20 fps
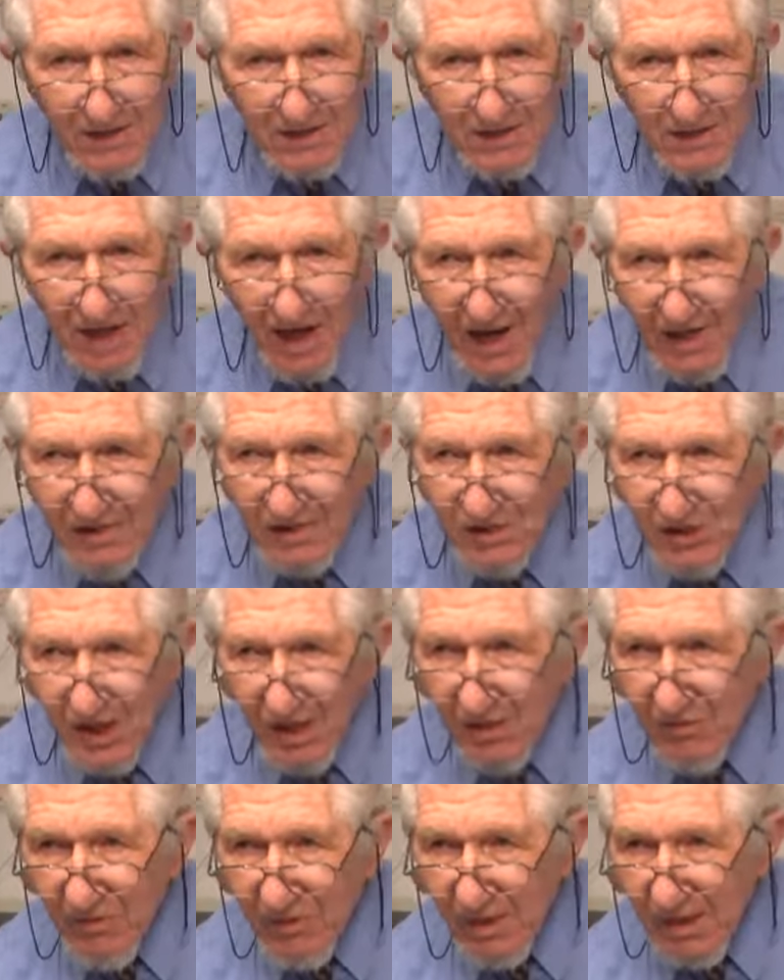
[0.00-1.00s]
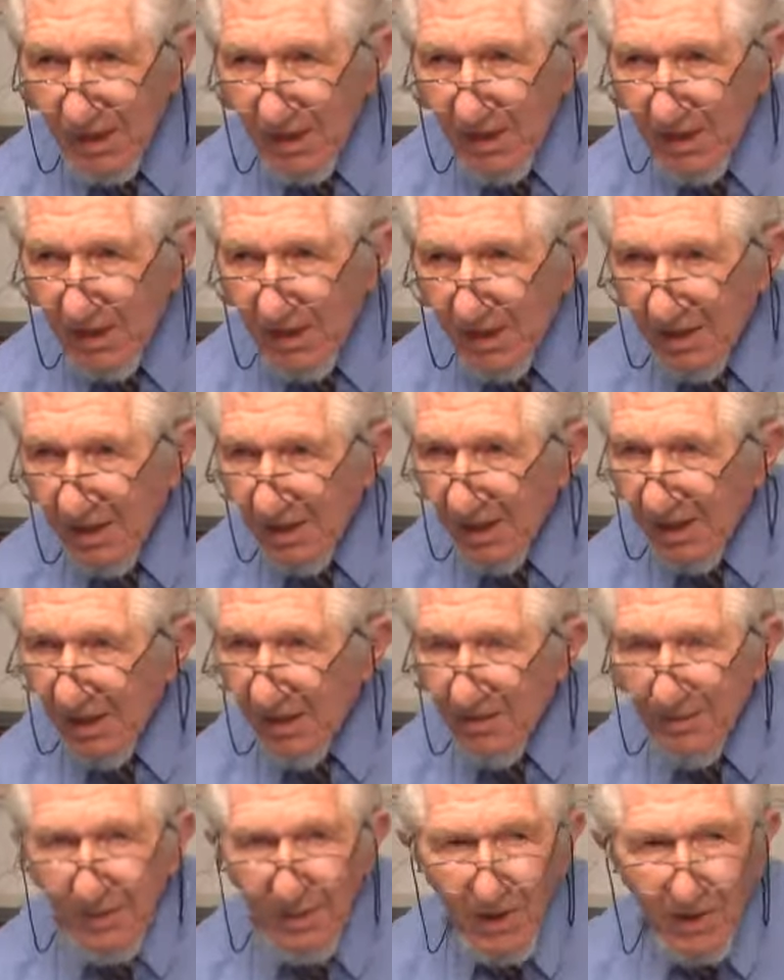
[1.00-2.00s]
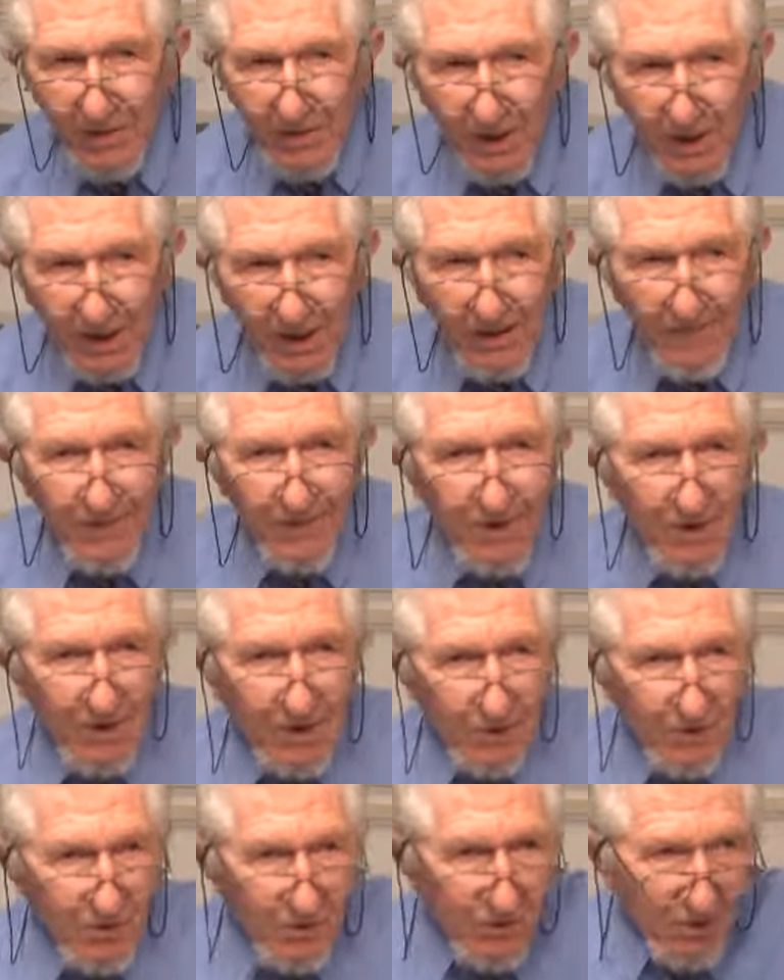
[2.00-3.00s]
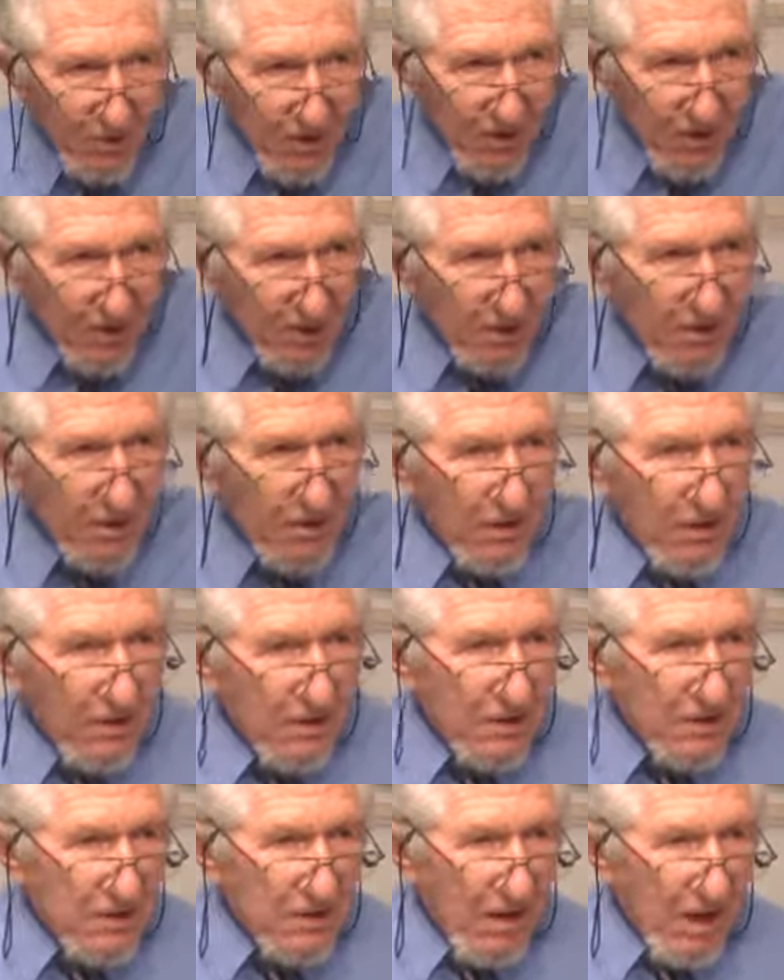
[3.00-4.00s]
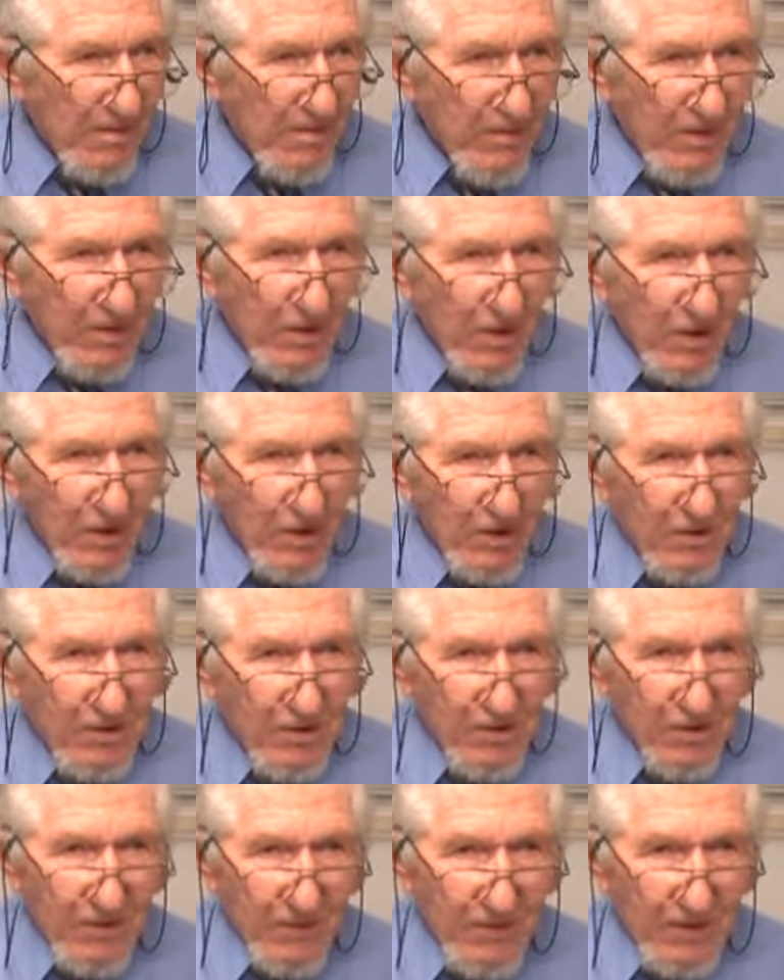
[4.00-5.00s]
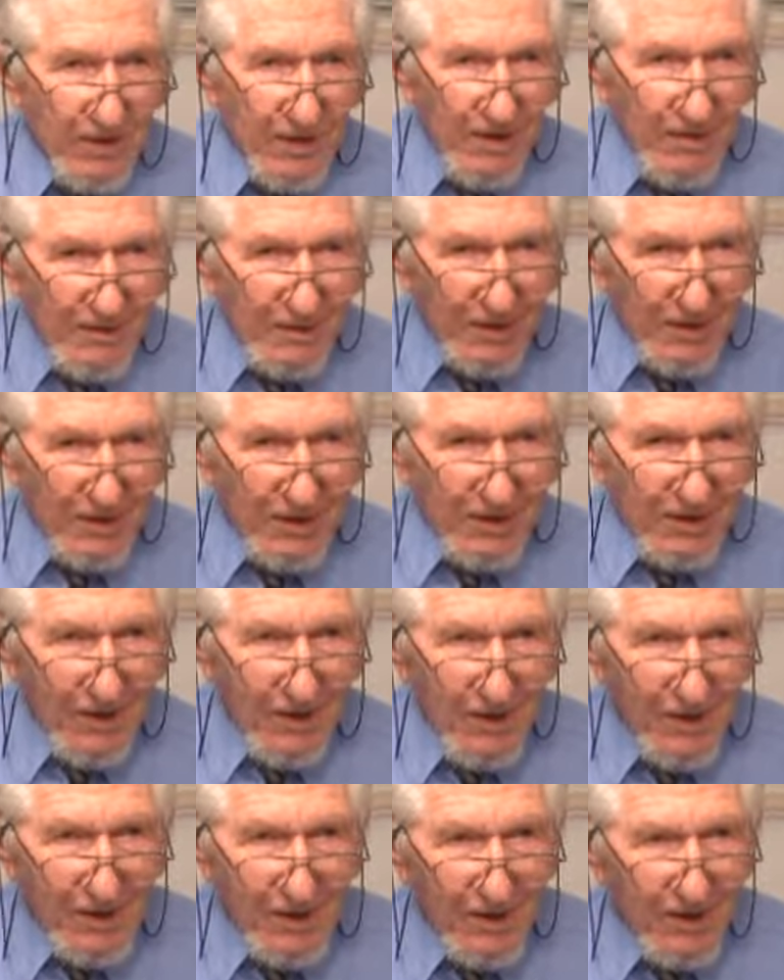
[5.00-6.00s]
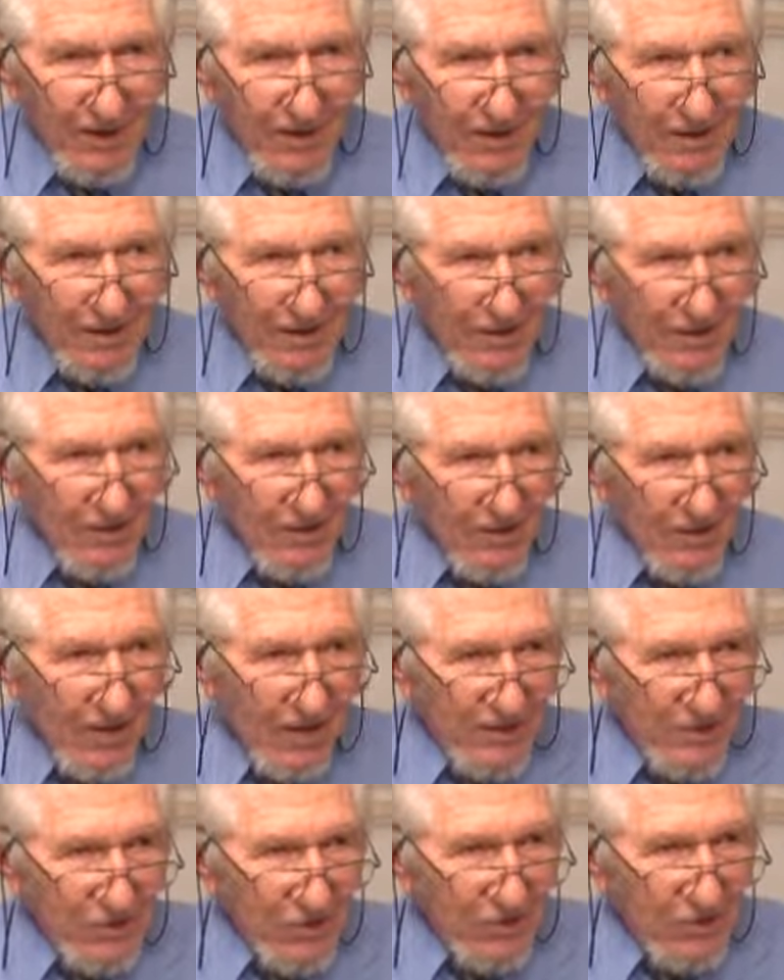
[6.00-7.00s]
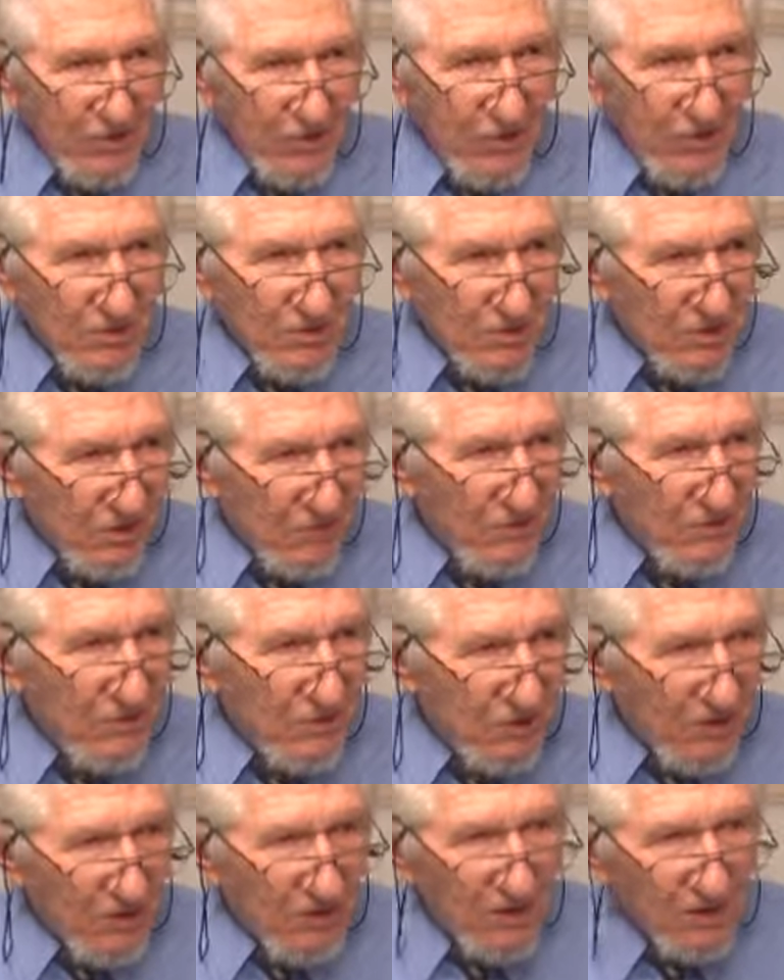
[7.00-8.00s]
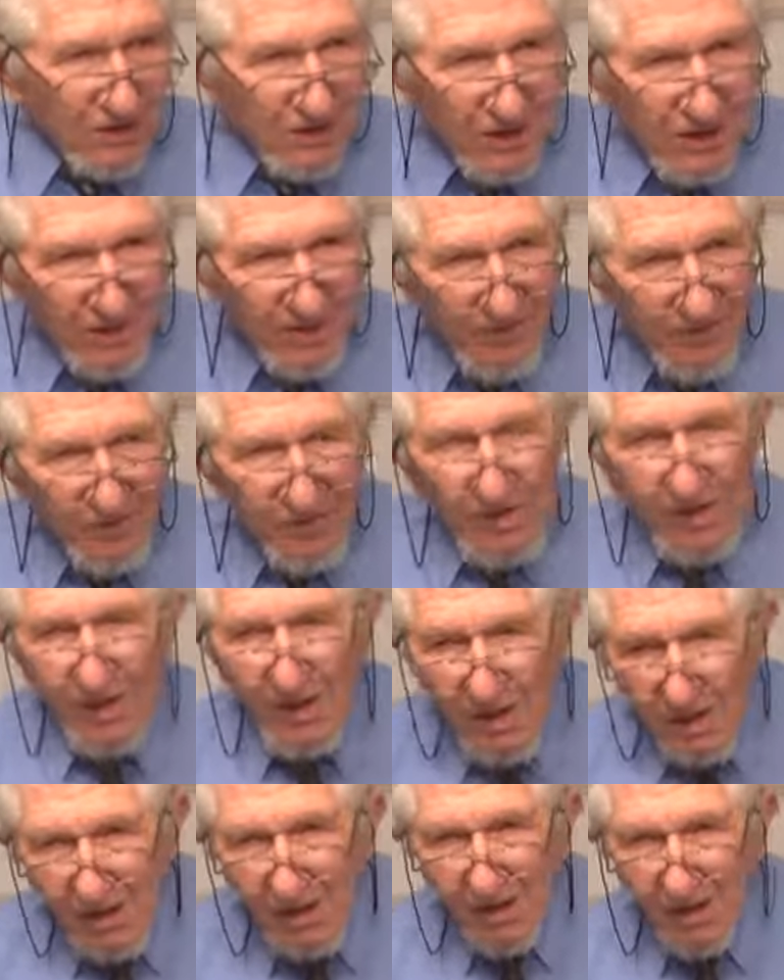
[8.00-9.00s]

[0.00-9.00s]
is not generally in the public, even though this guy Berg, who developed the whole institute and so on in California.